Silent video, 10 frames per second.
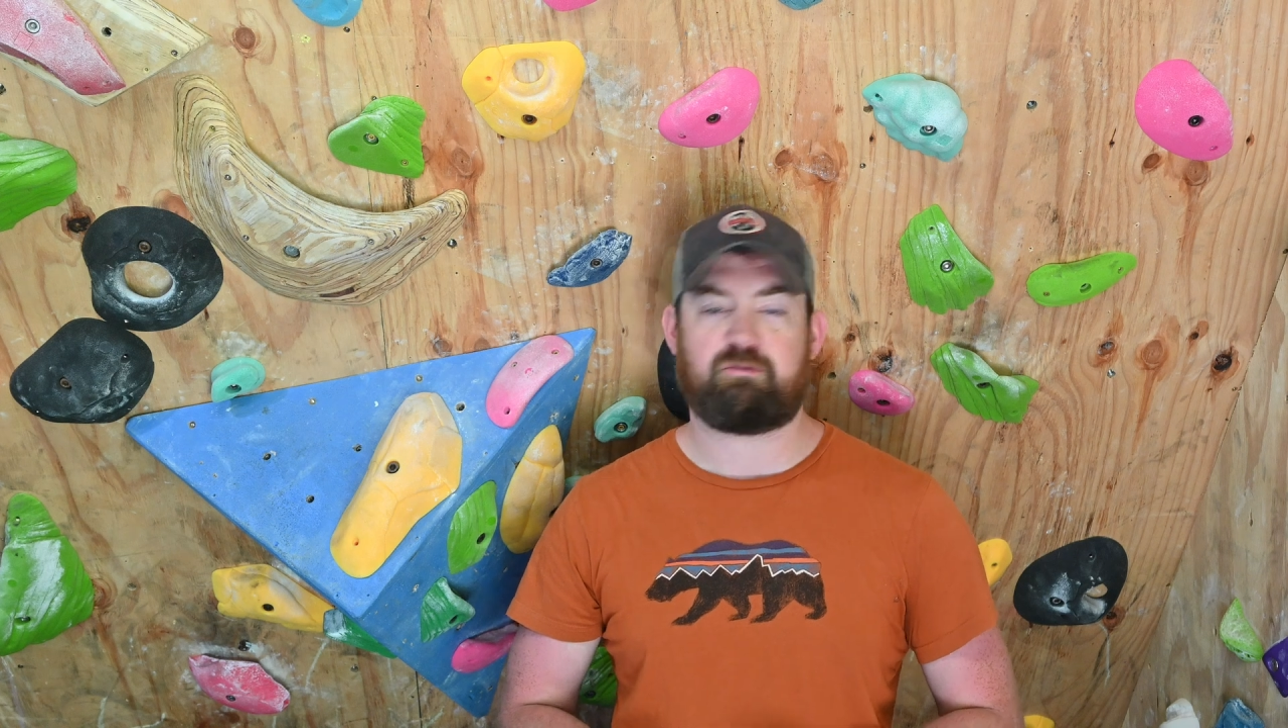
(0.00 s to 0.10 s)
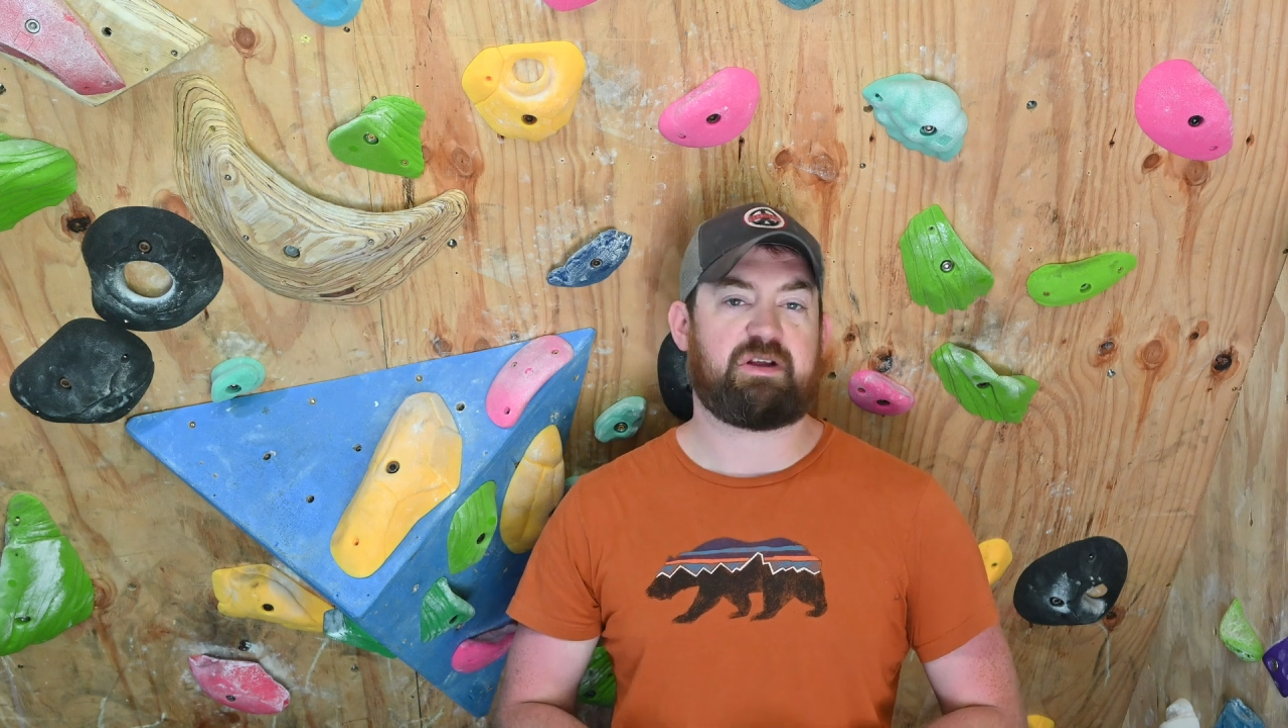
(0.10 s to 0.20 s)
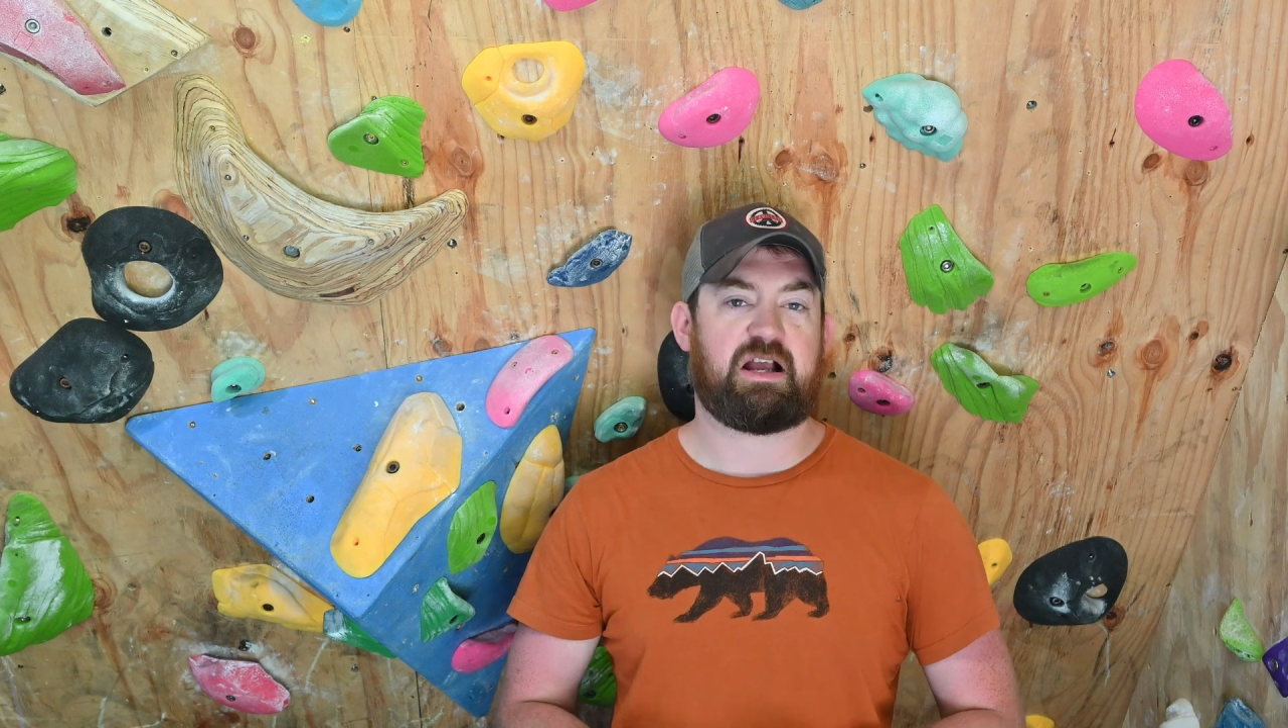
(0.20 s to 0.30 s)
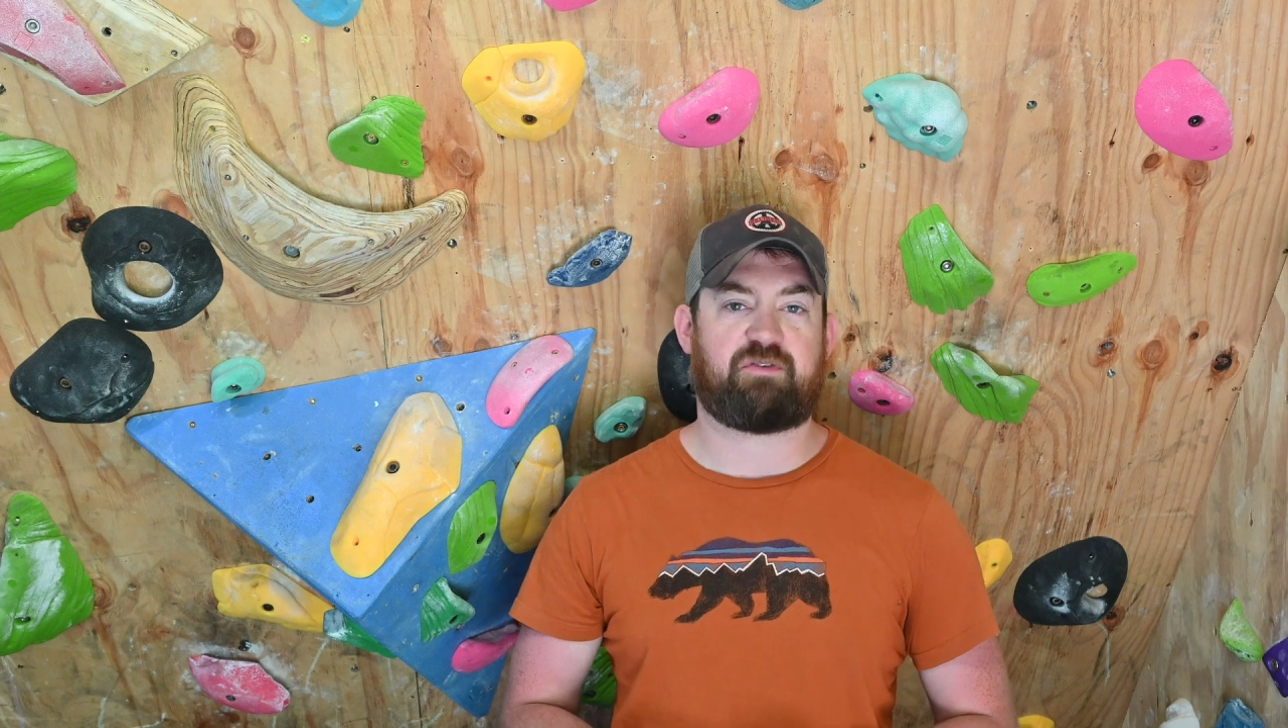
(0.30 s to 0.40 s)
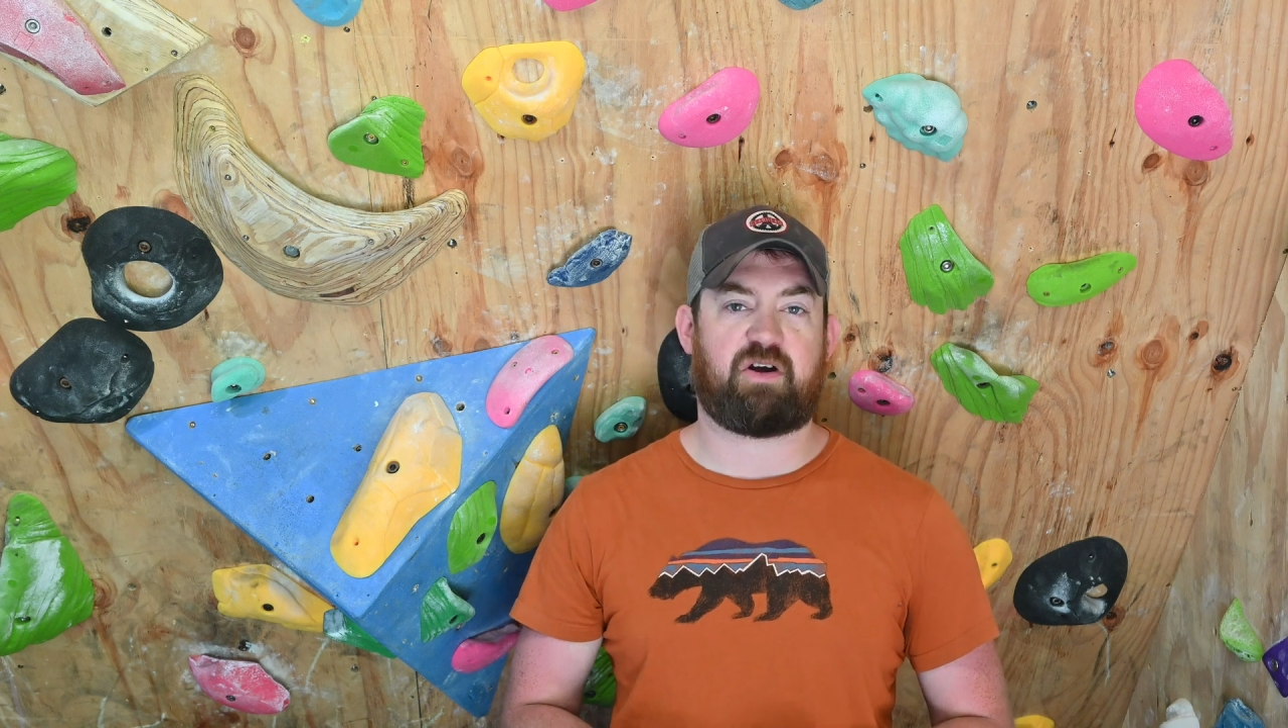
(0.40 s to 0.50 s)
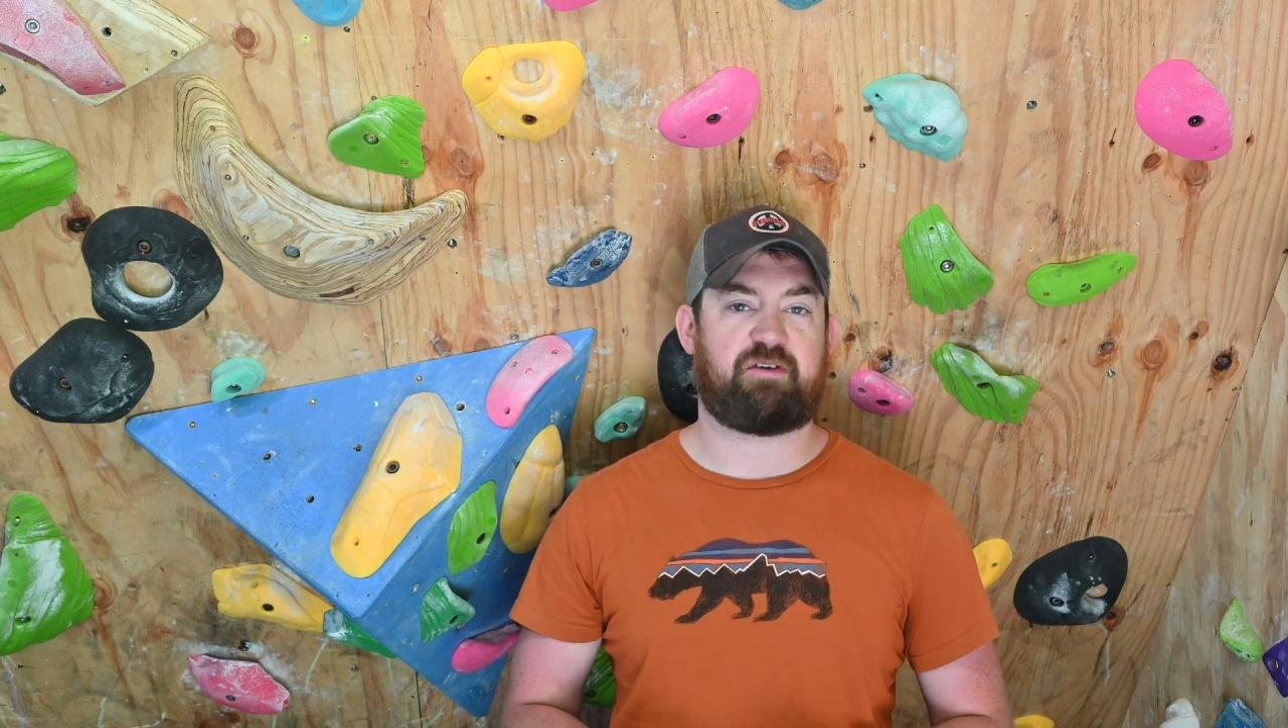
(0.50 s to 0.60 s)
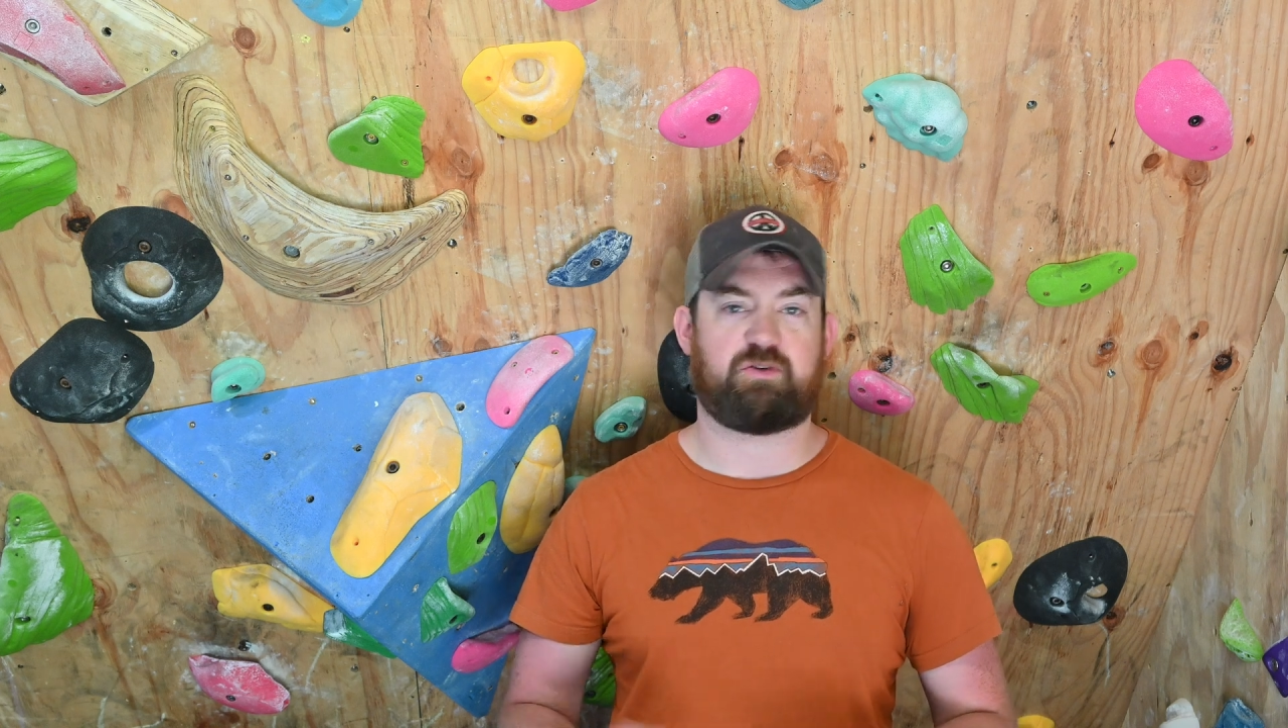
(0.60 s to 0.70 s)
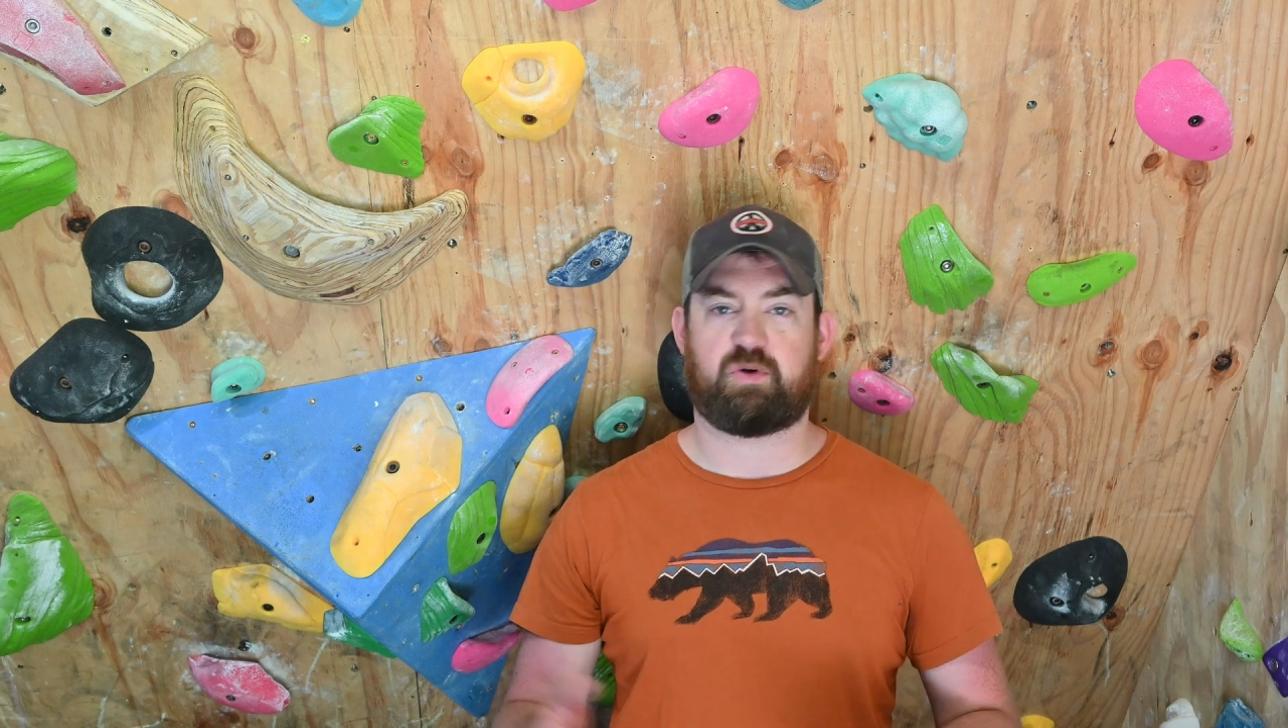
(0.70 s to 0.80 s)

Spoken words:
Really how far you